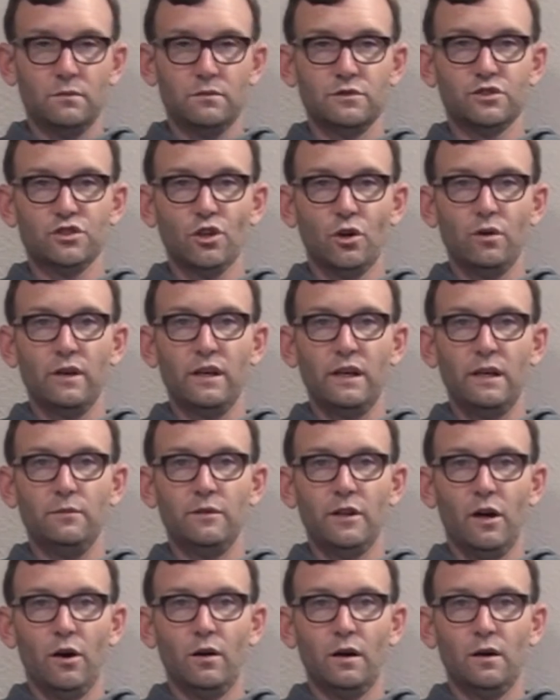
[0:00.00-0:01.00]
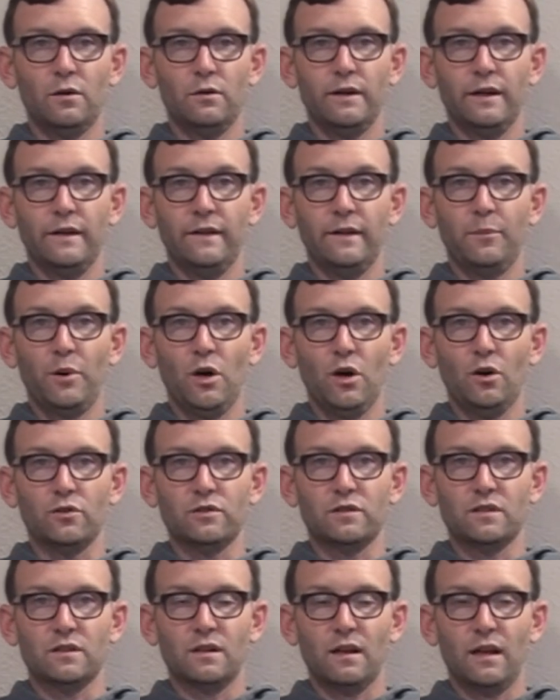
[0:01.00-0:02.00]
Joakim Noah in the
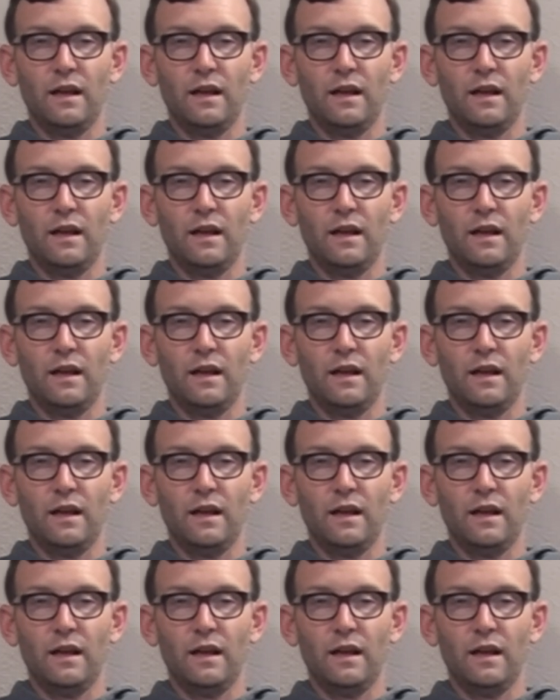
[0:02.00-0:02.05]
post.